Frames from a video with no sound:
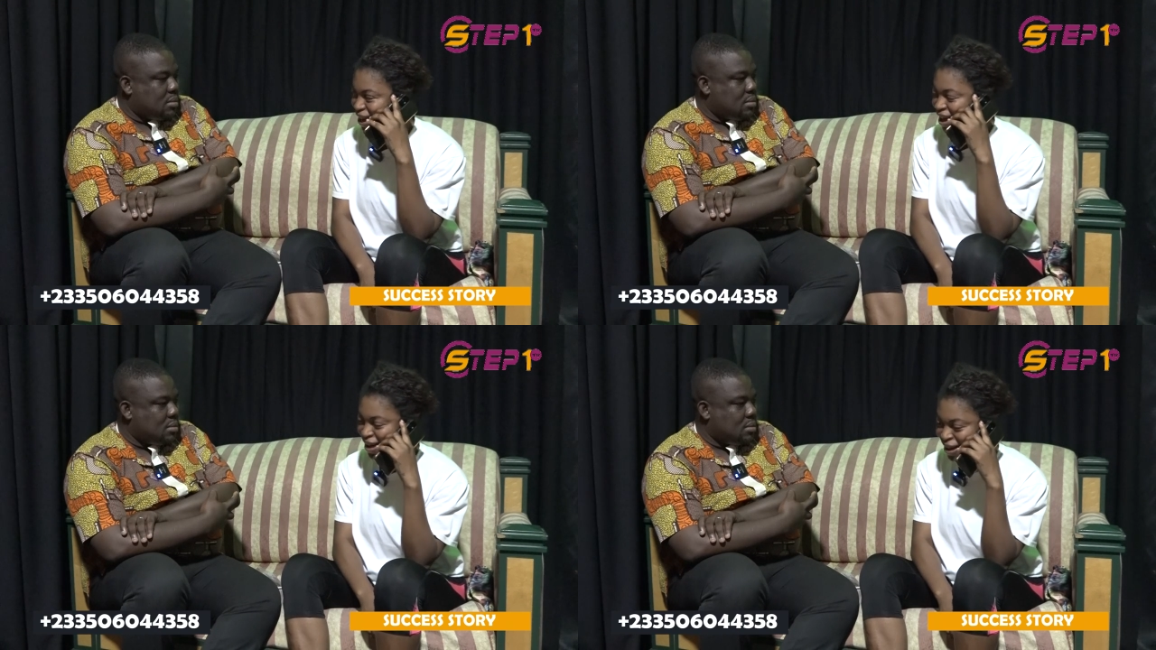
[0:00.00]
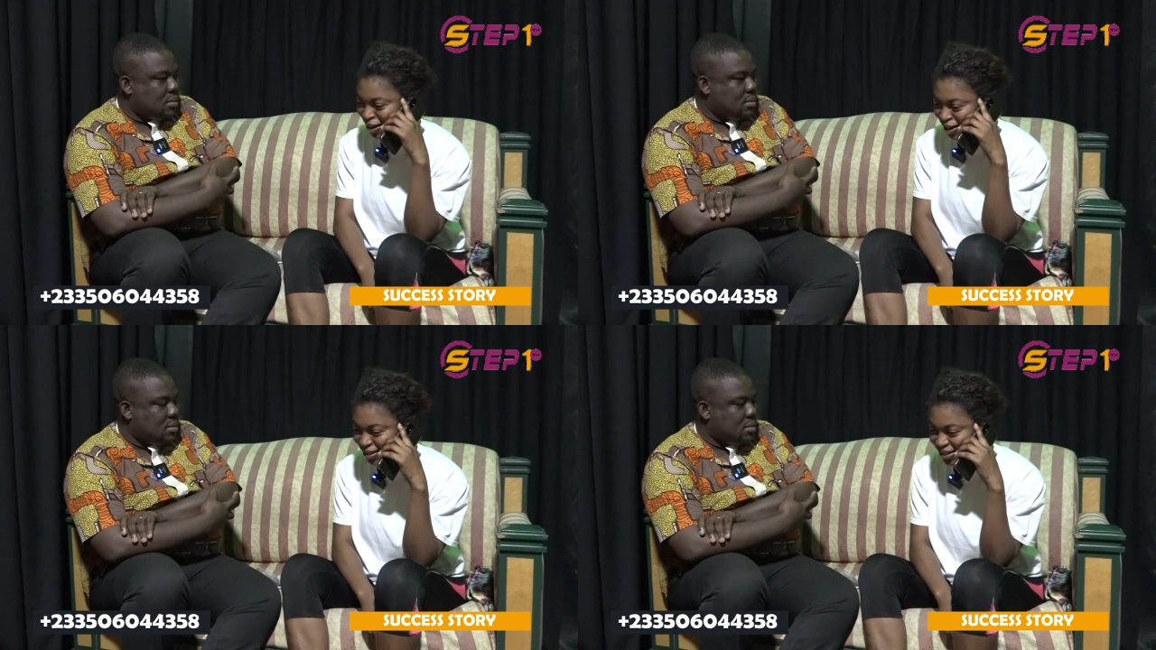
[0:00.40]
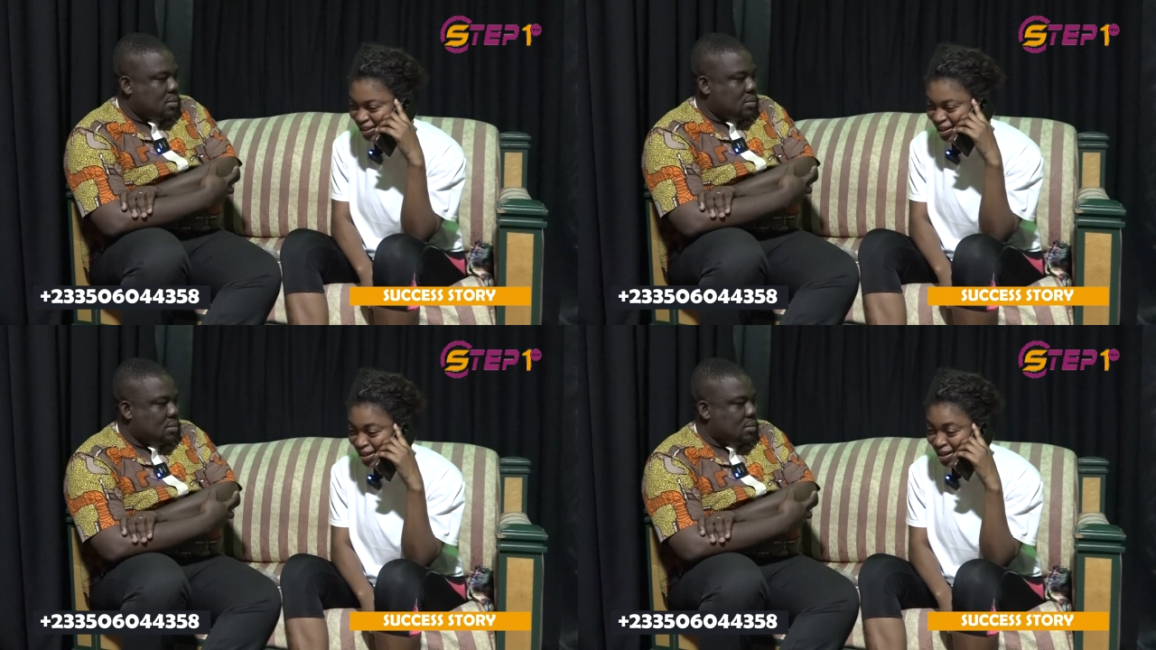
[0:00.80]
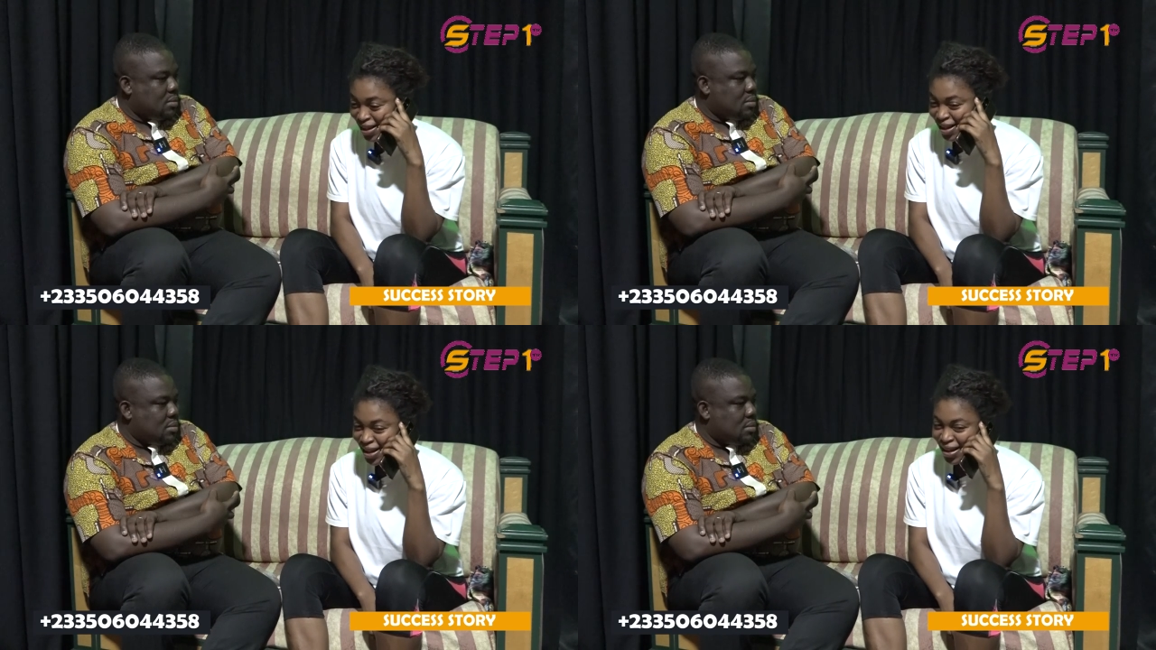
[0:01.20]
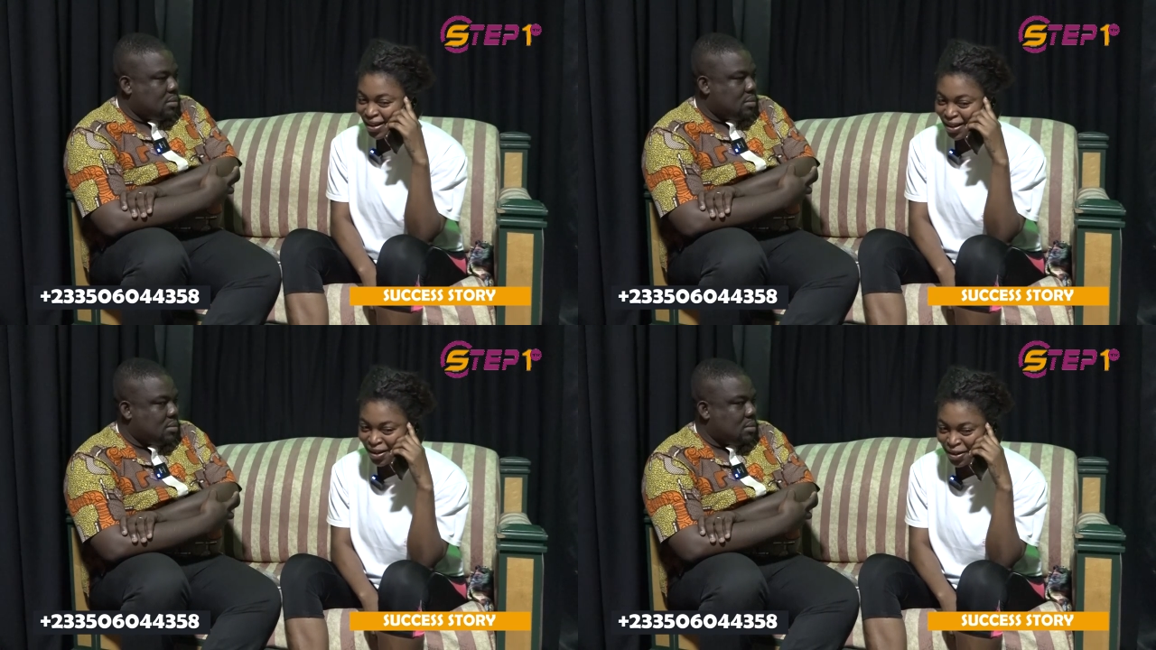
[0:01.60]
Speaker 1: Oh,
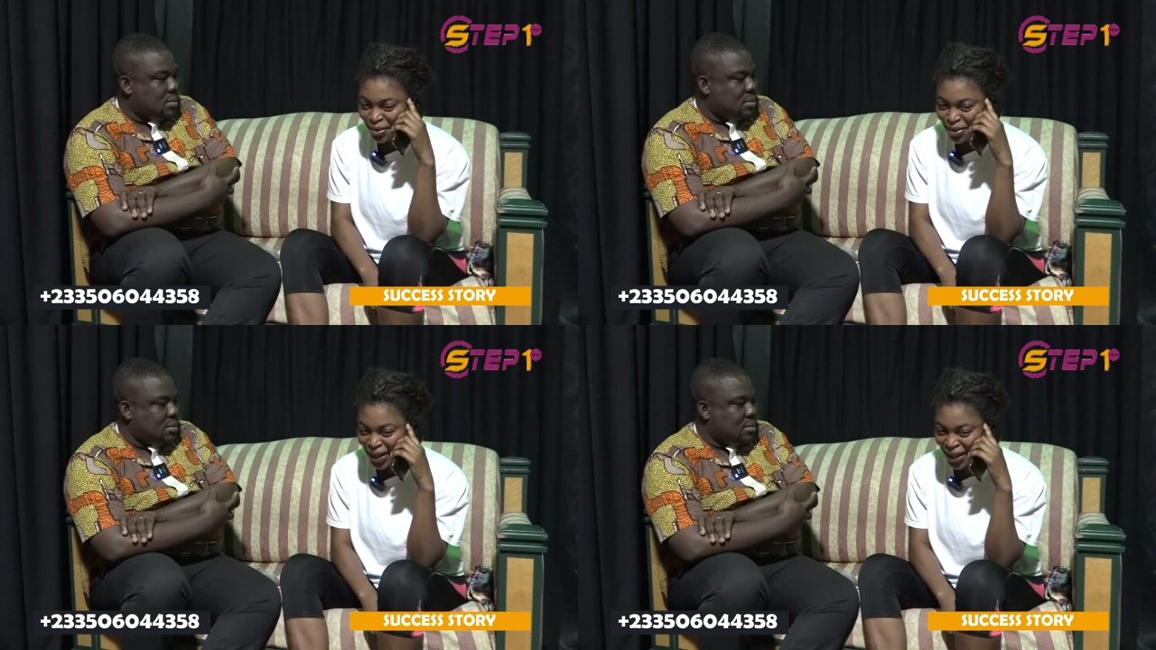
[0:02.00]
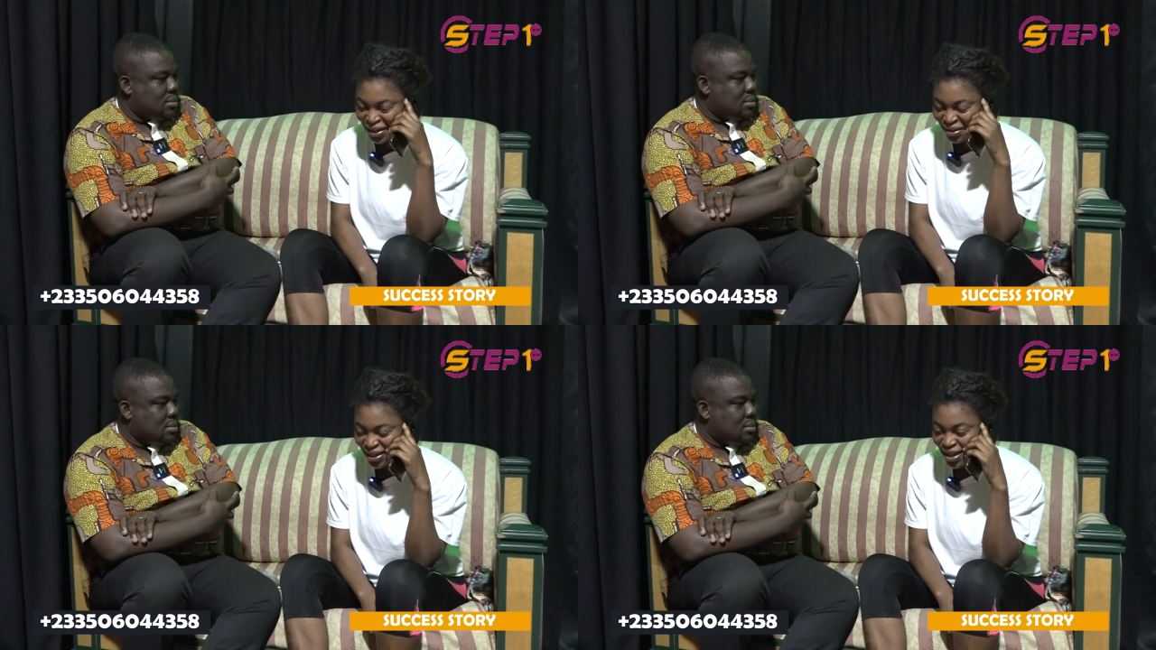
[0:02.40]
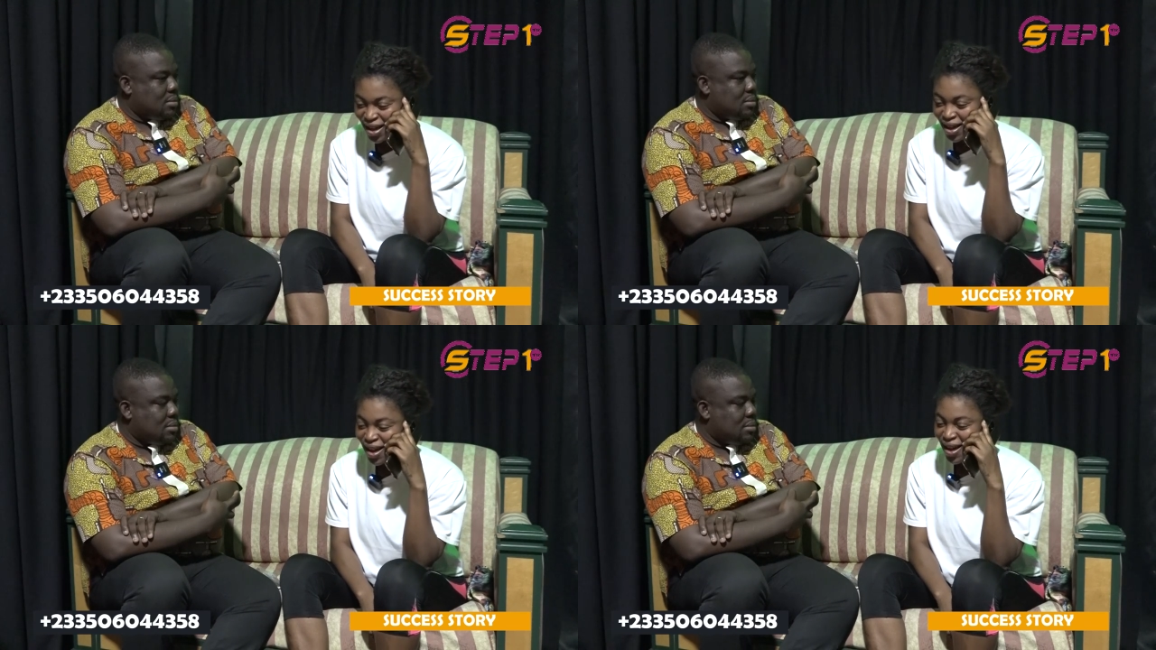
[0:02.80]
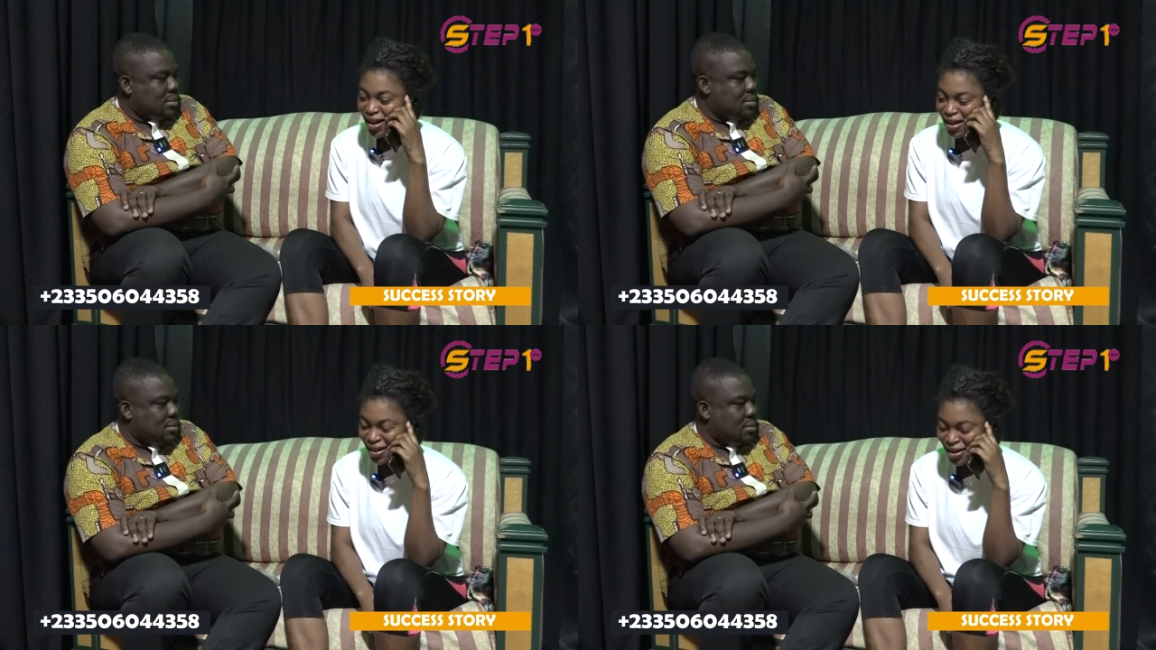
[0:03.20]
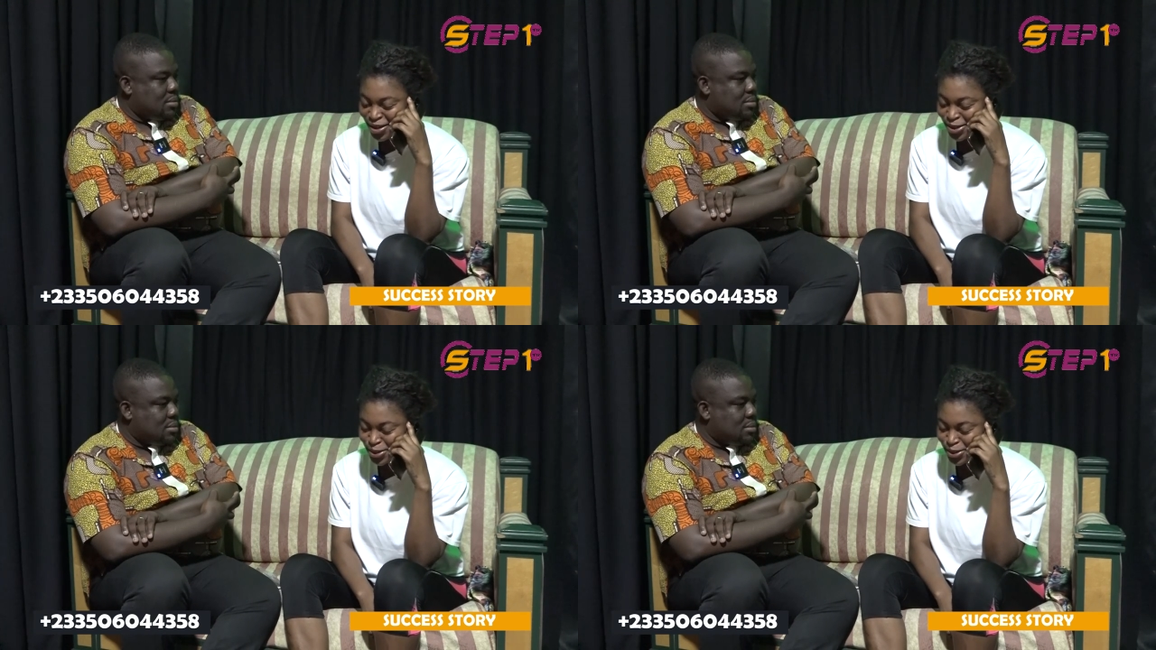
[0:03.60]
oh, babe. Oh,